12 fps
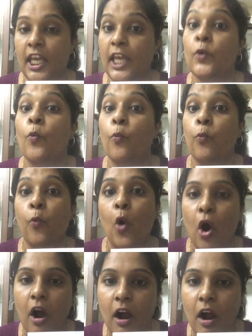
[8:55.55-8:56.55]
and
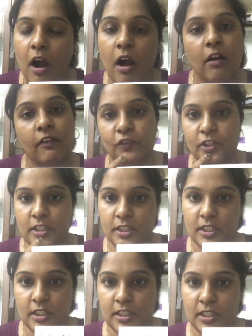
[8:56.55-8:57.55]
wa for
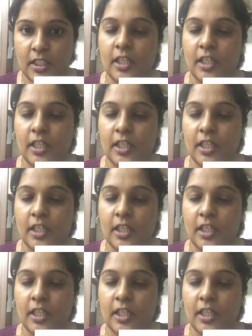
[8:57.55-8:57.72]
this.